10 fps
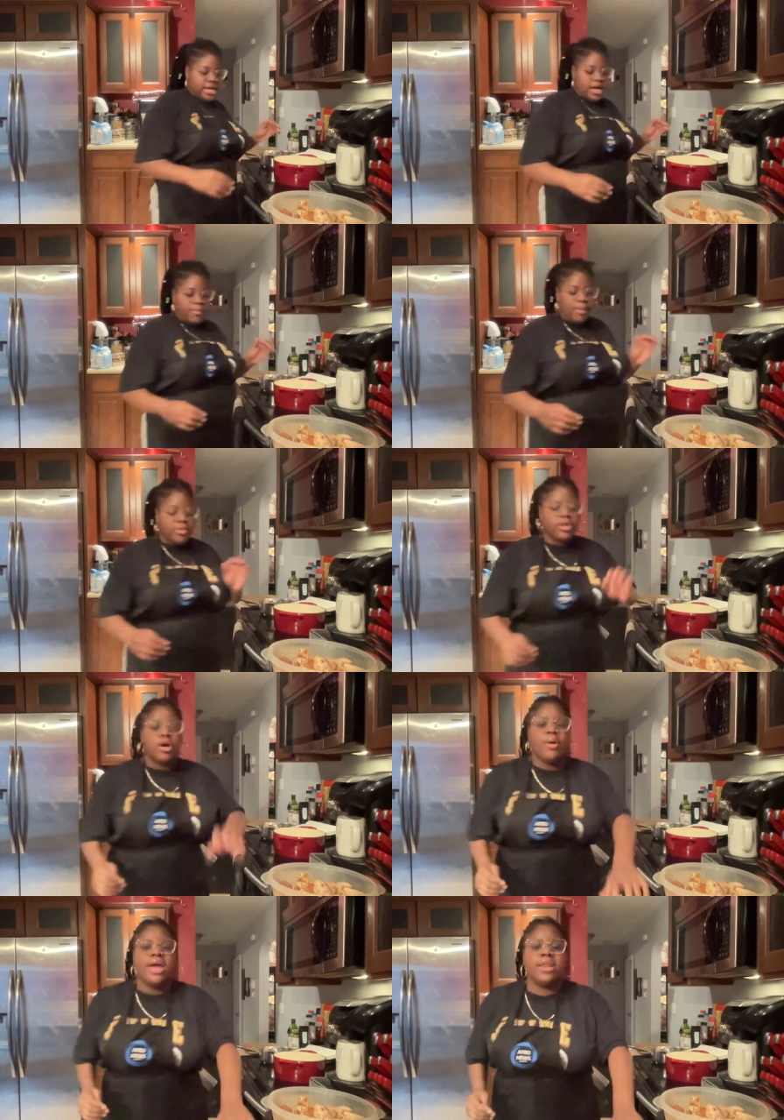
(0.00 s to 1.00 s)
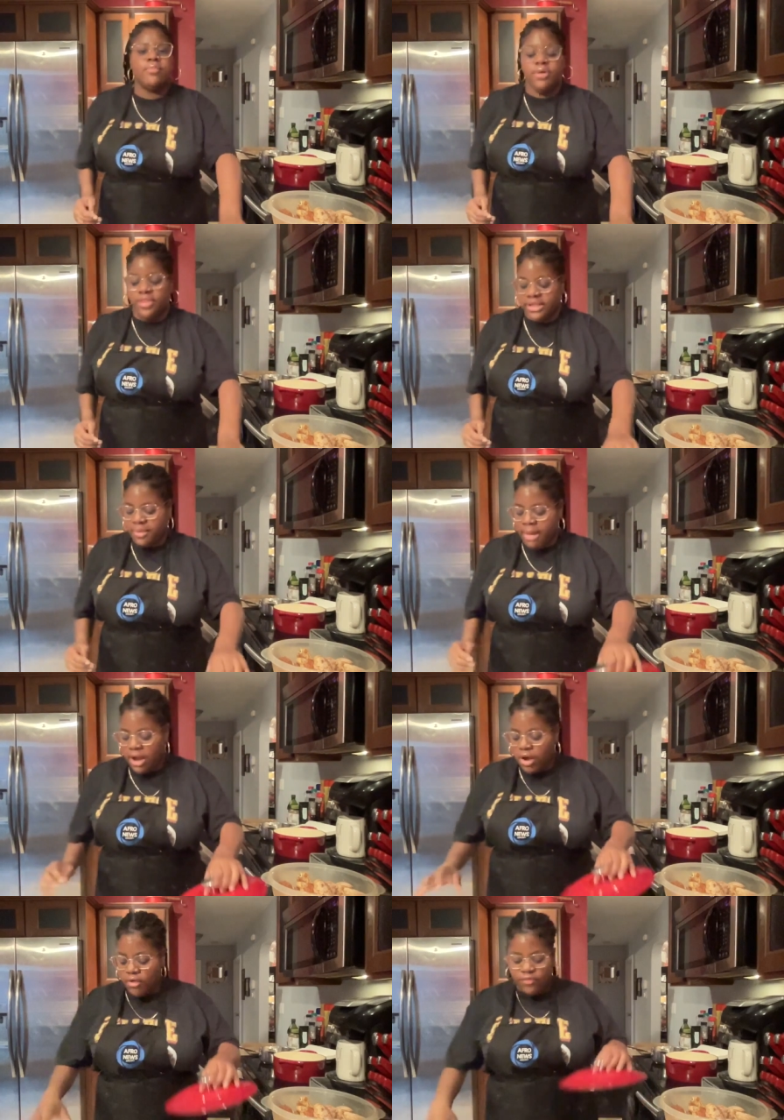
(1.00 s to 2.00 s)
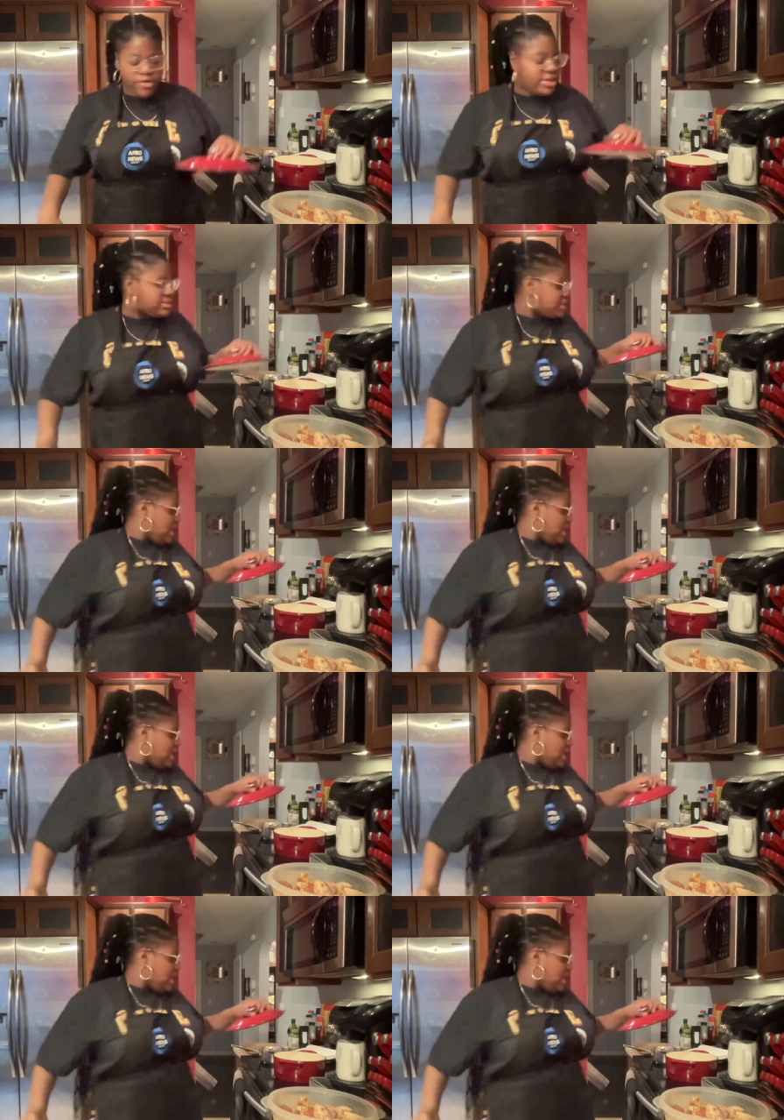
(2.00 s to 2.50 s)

up, I'm going to go ahead and put the lid back over it.